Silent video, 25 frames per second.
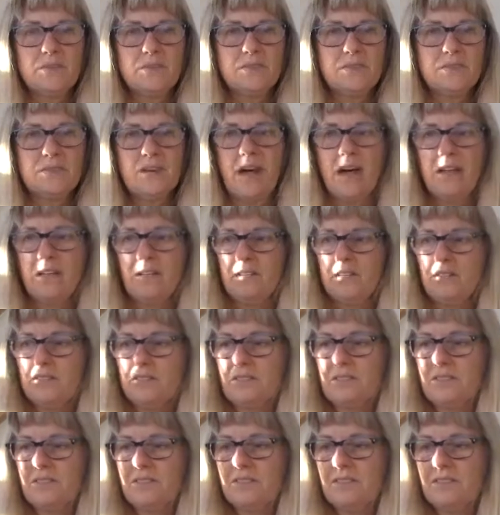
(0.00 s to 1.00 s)

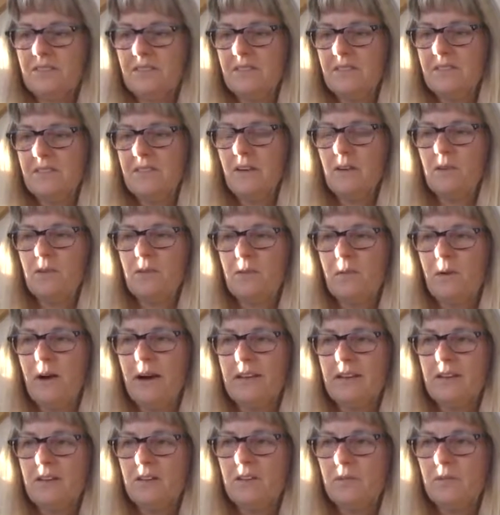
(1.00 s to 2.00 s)
scholars don't
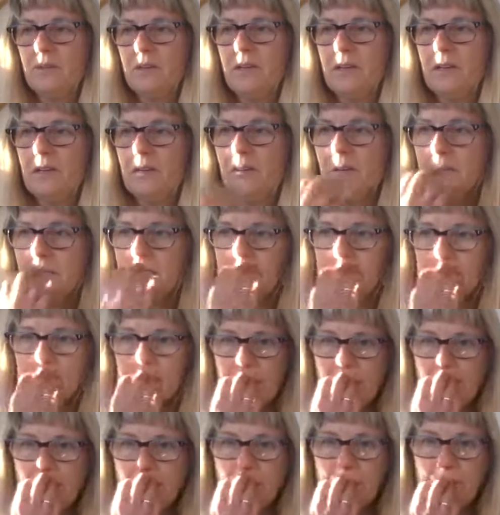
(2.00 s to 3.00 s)
quite agree when it
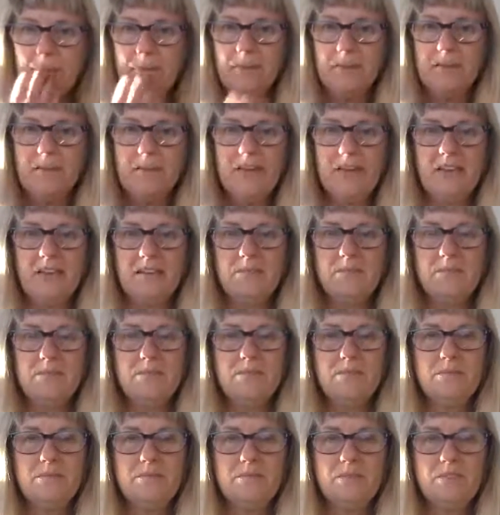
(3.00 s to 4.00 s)
became
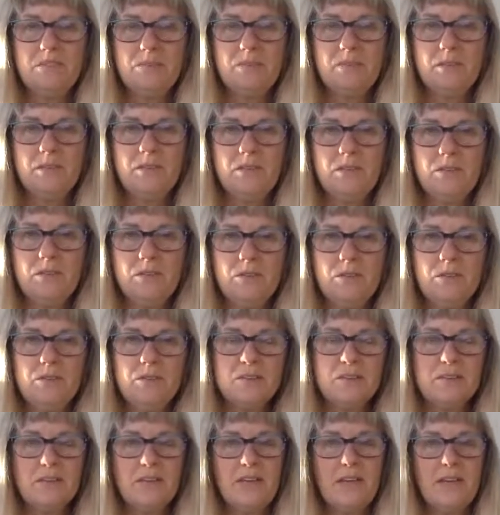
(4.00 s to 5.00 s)
to be
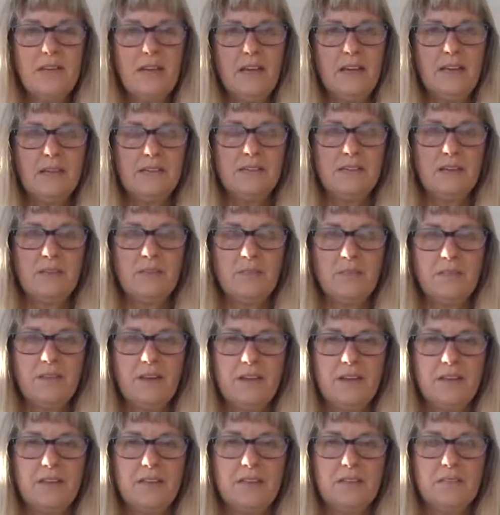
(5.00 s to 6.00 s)
used. Some
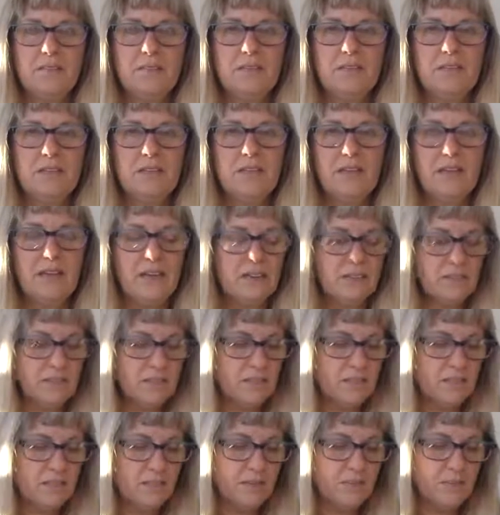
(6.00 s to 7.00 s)
thought in the Middle
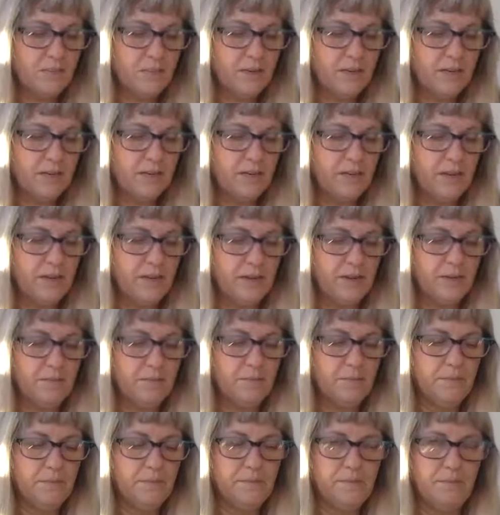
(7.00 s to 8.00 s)
Ages, but
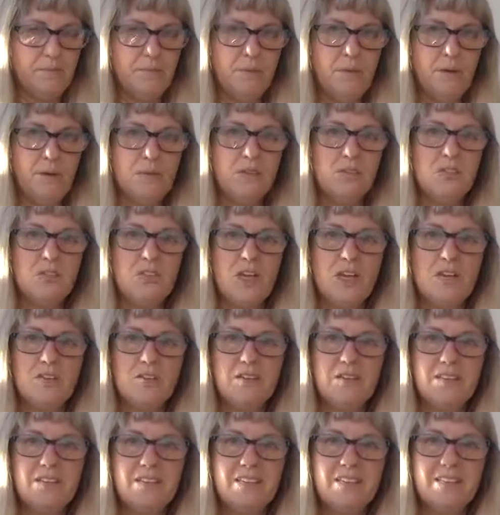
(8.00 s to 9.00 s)
most
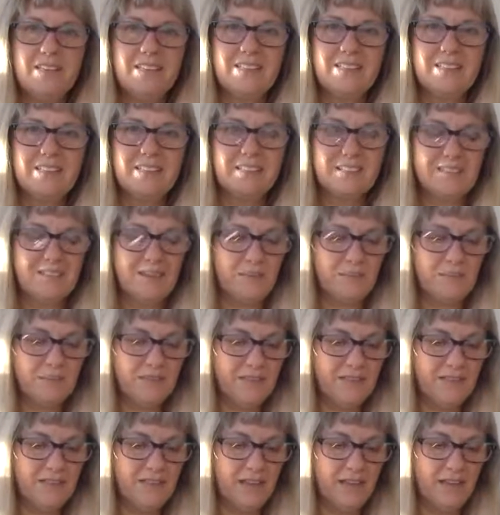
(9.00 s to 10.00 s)
generally it's
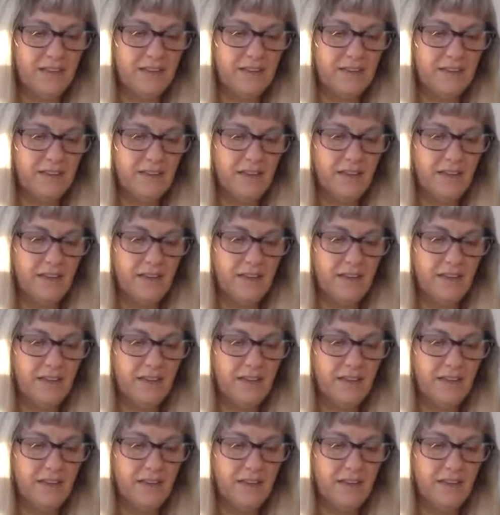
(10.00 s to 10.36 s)
accepted that